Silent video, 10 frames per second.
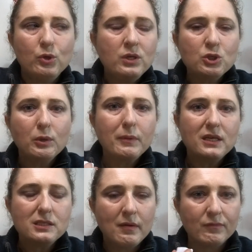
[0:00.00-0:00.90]
You need to
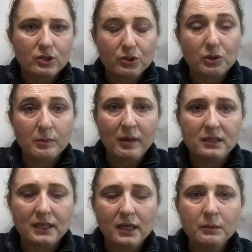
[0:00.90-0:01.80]
replace them after a certain amount
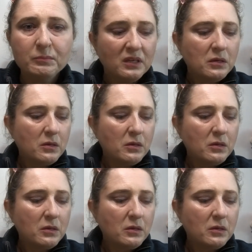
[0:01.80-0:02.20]
of time.